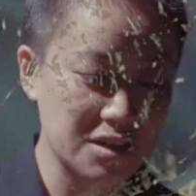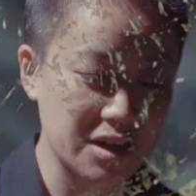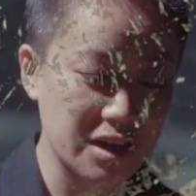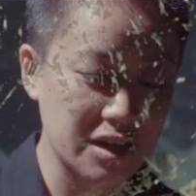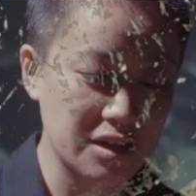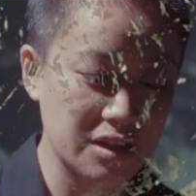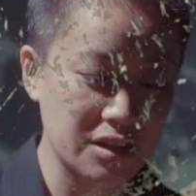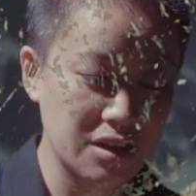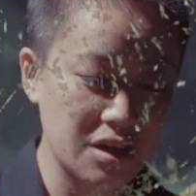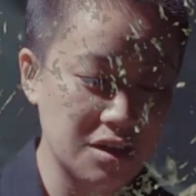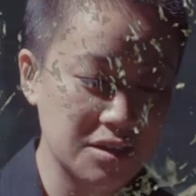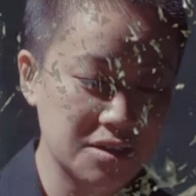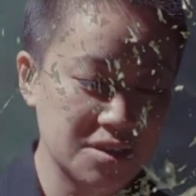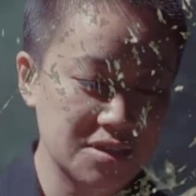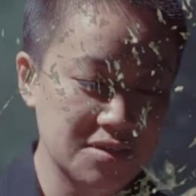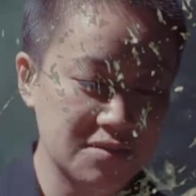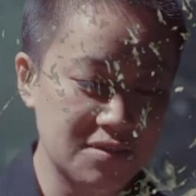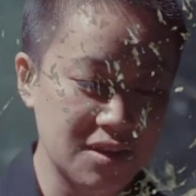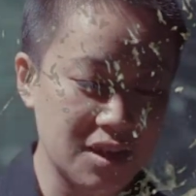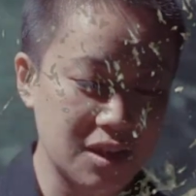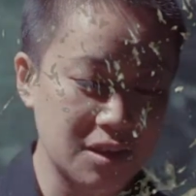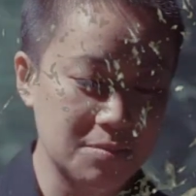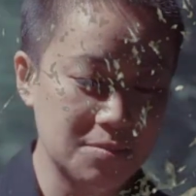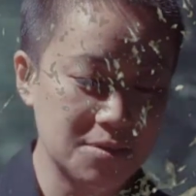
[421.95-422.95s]
dialogues
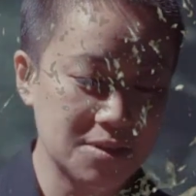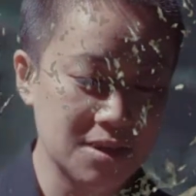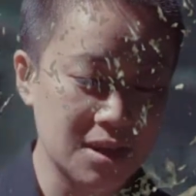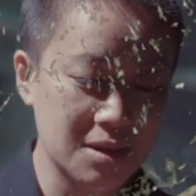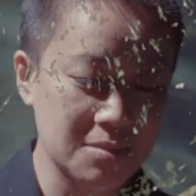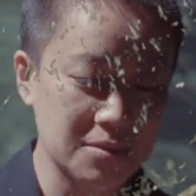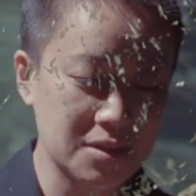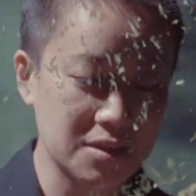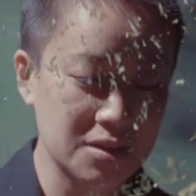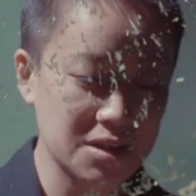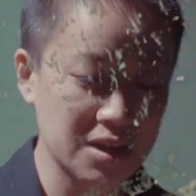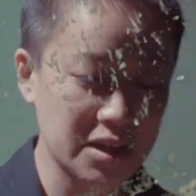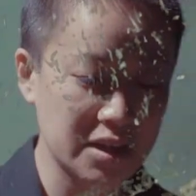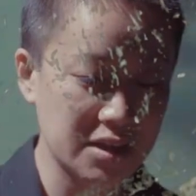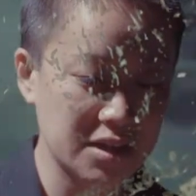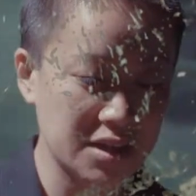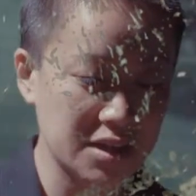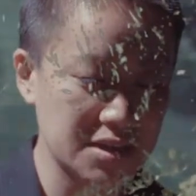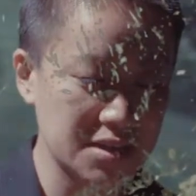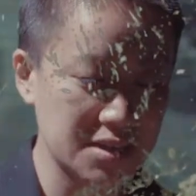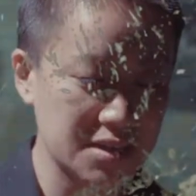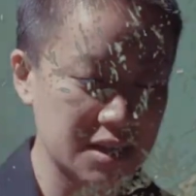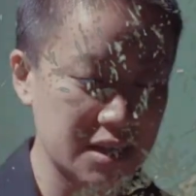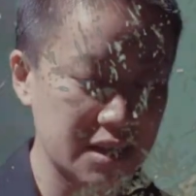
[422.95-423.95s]
develop
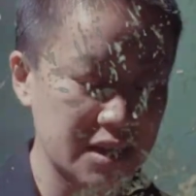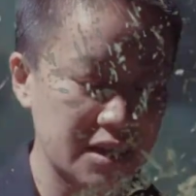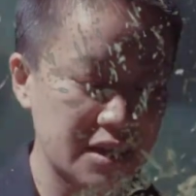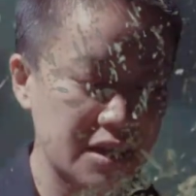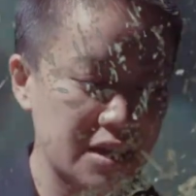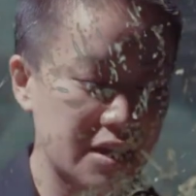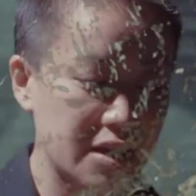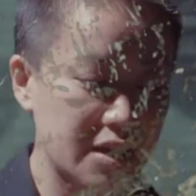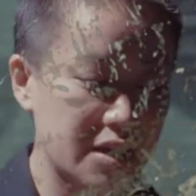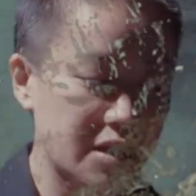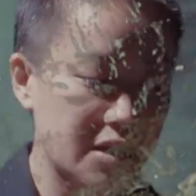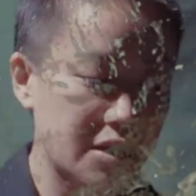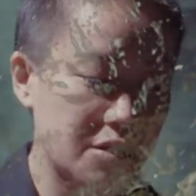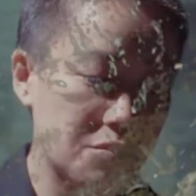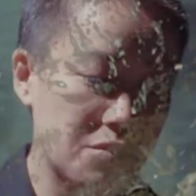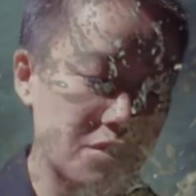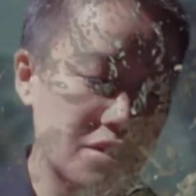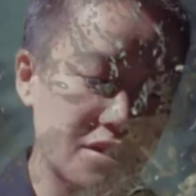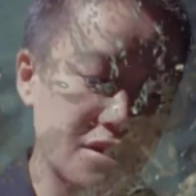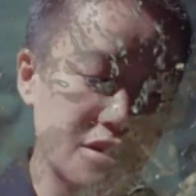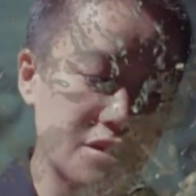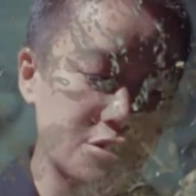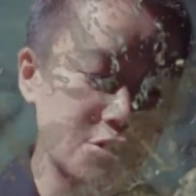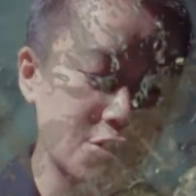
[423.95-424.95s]
simultaneously,
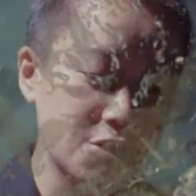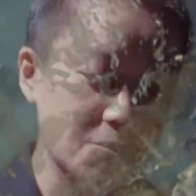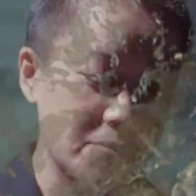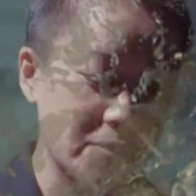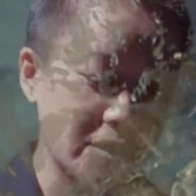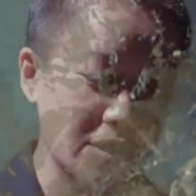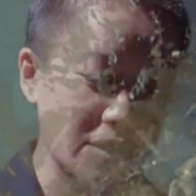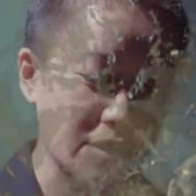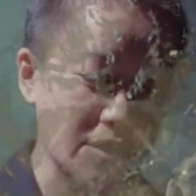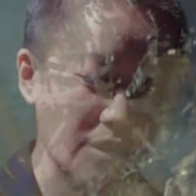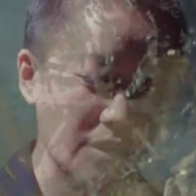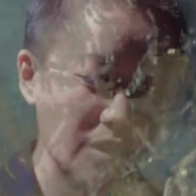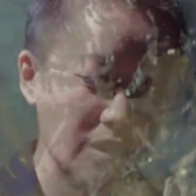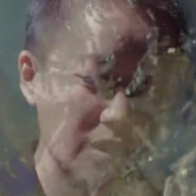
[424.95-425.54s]
with each speaker